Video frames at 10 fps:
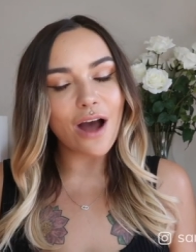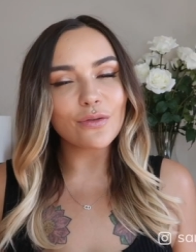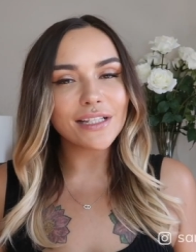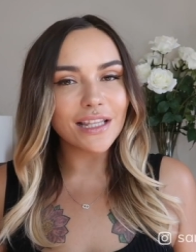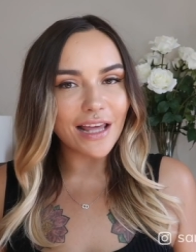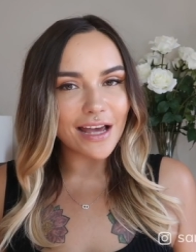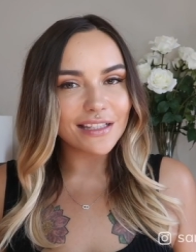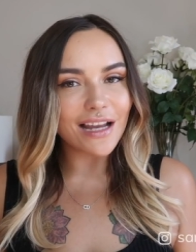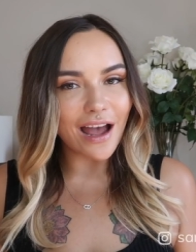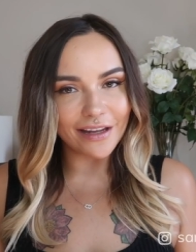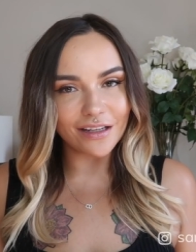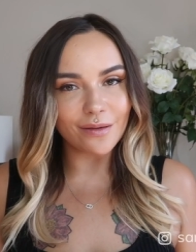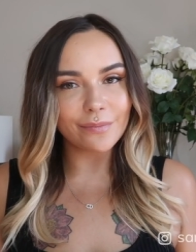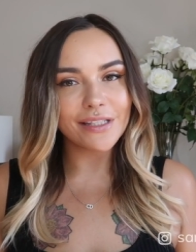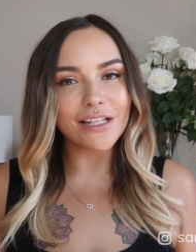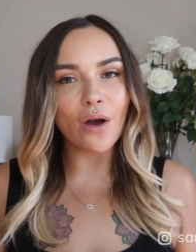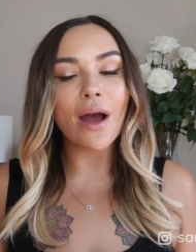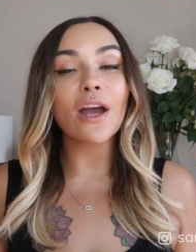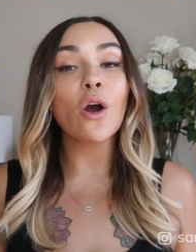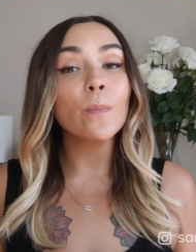that was the last item. So
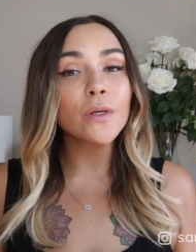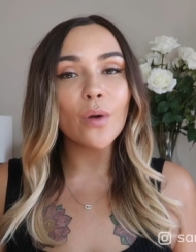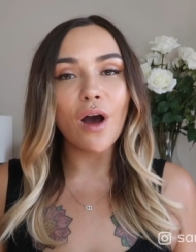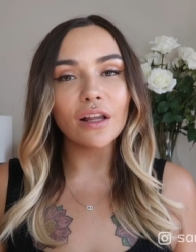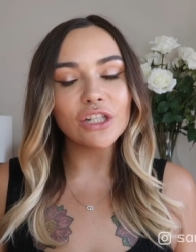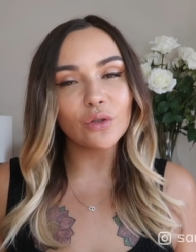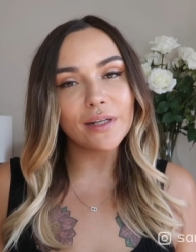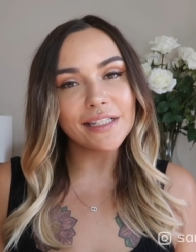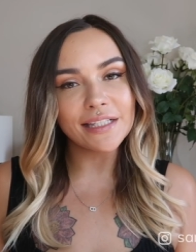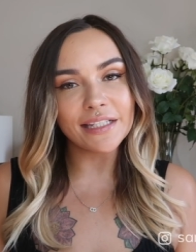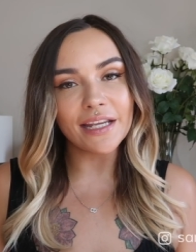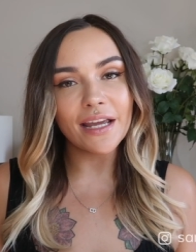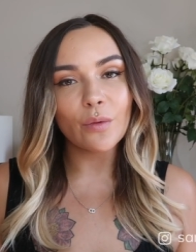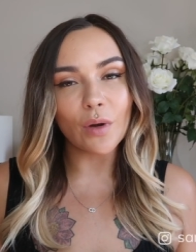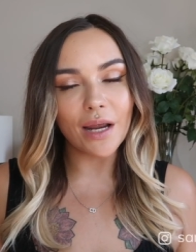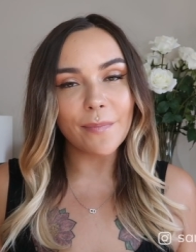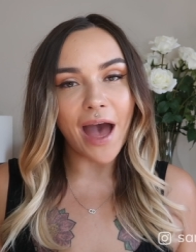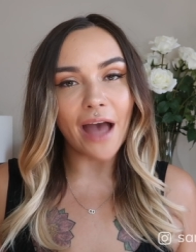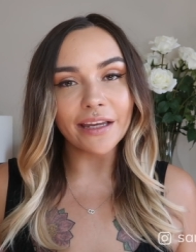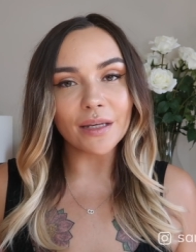I hope you all enjoyed seeing what I
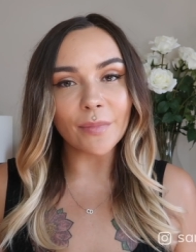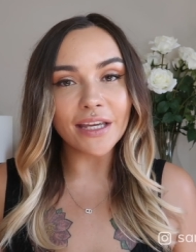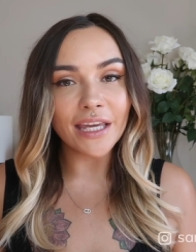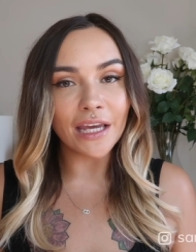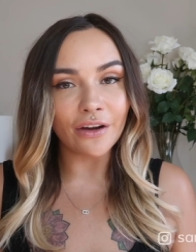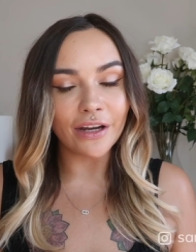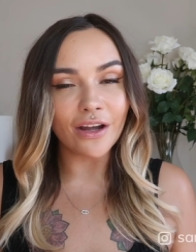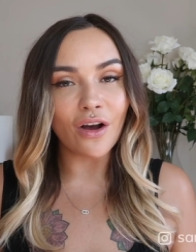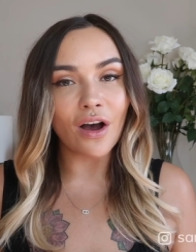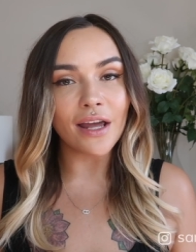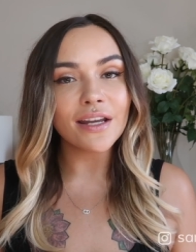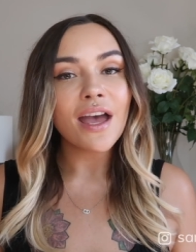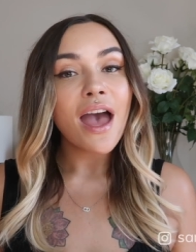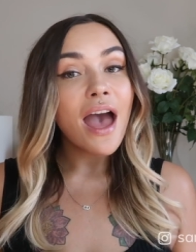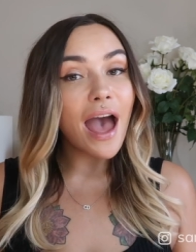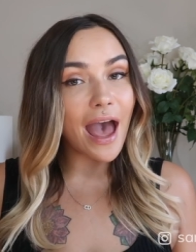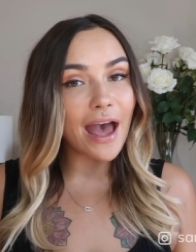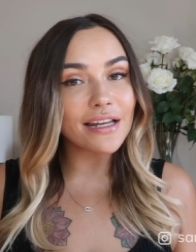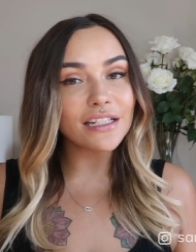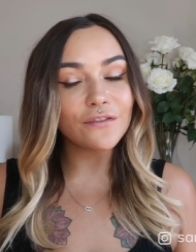pack in my carry-on.
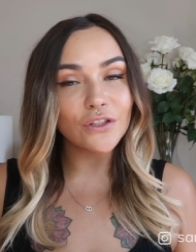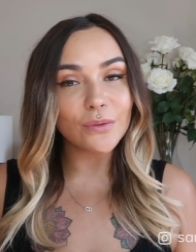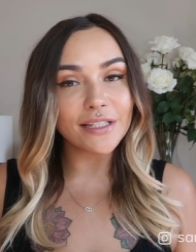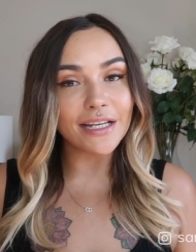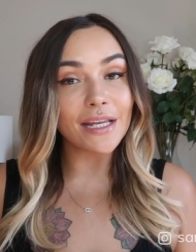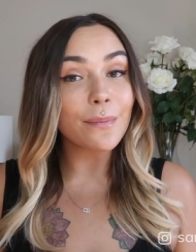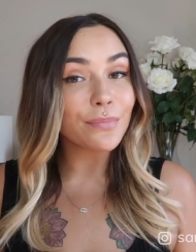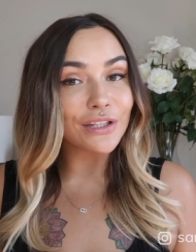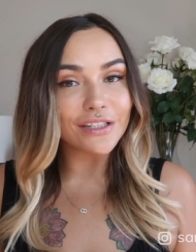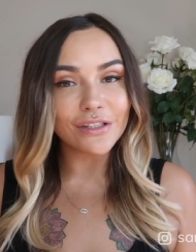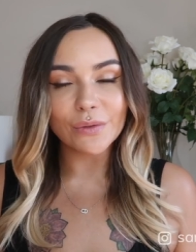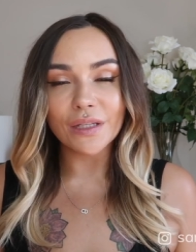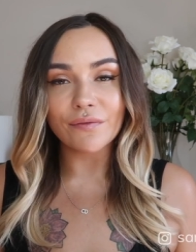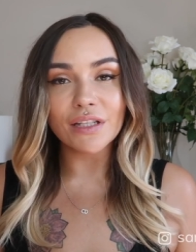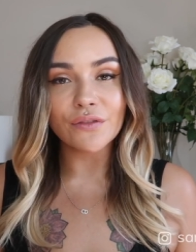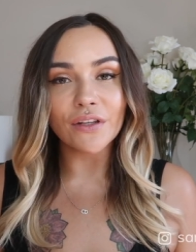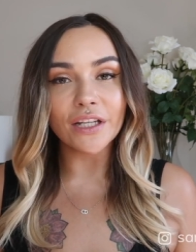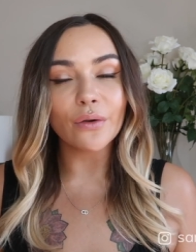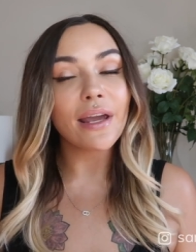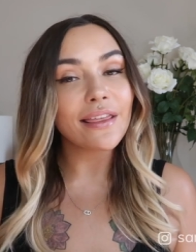And if you did, please do give this
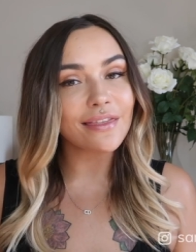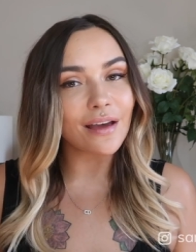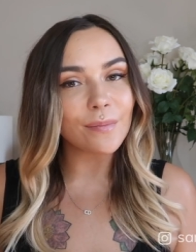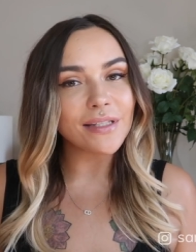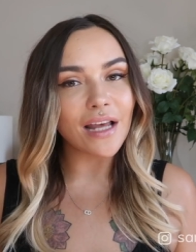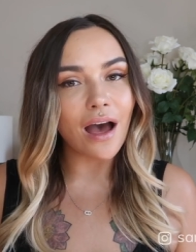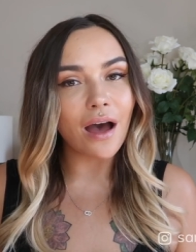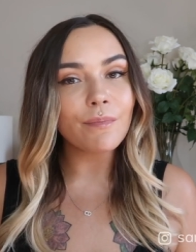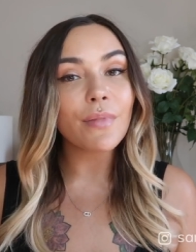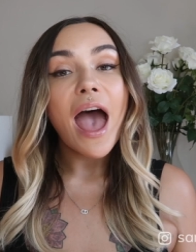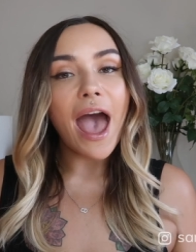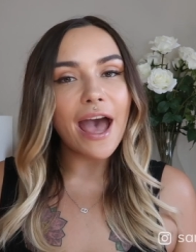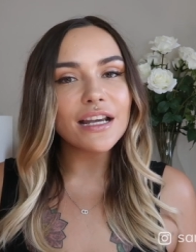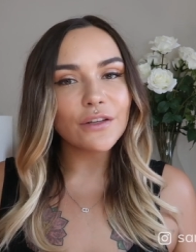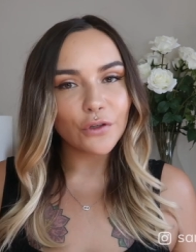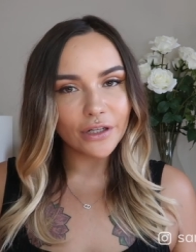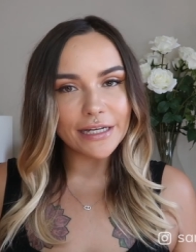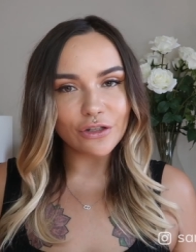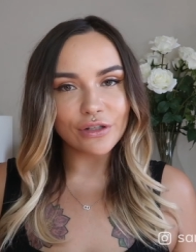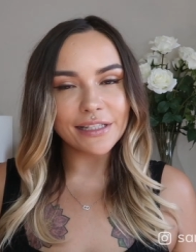video a thumbs up. And if you're
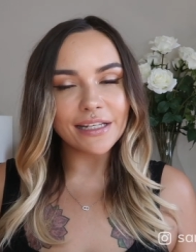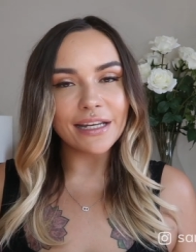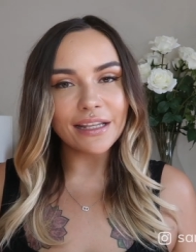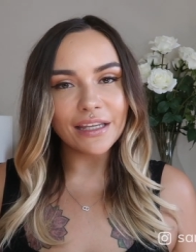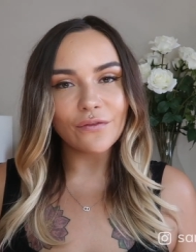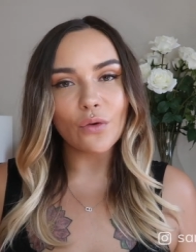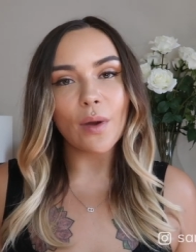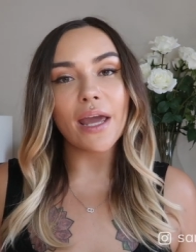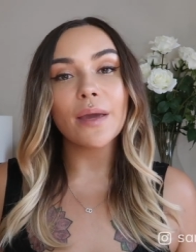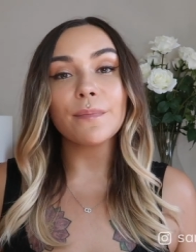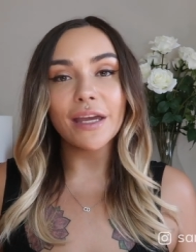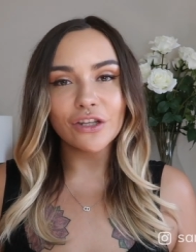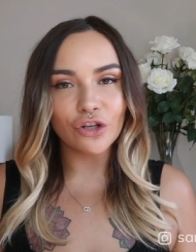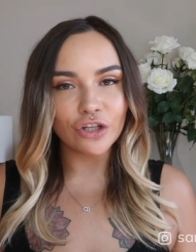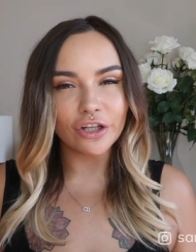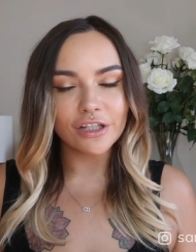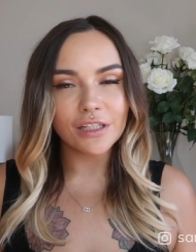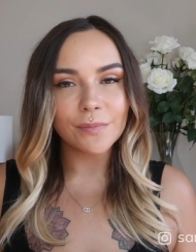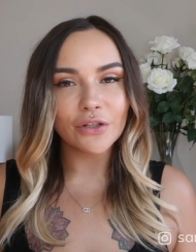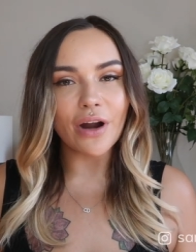interested in the giveaway, make sure you're
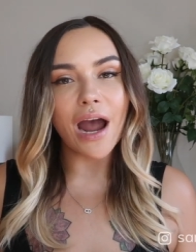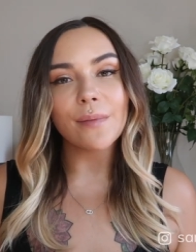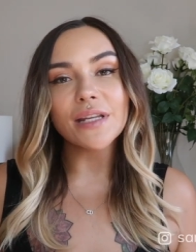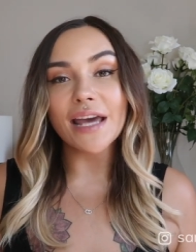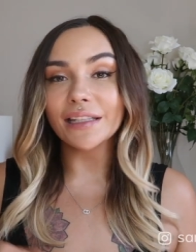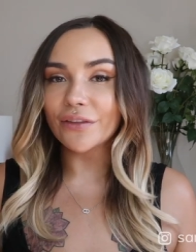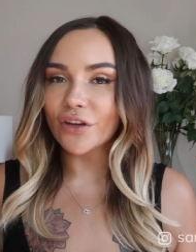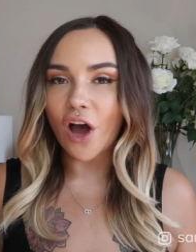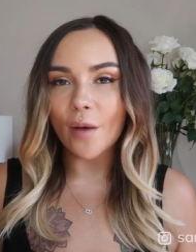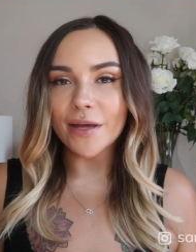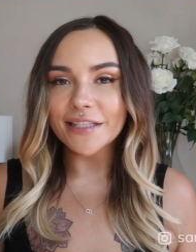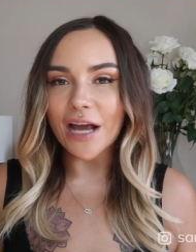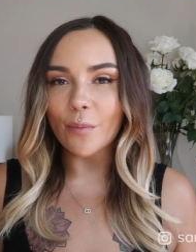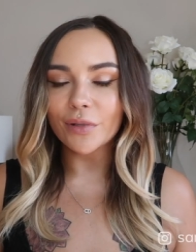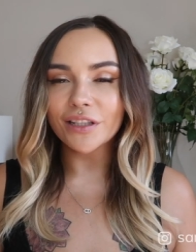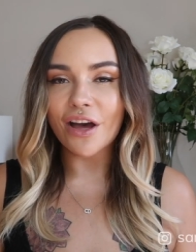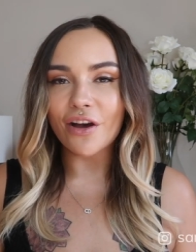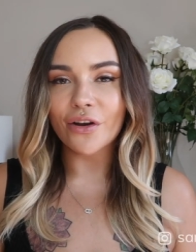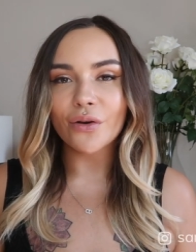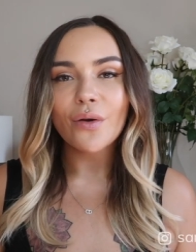subscribed and leave a comment down
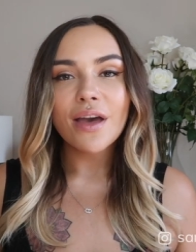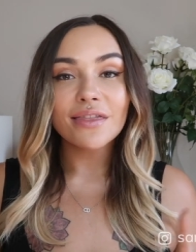below.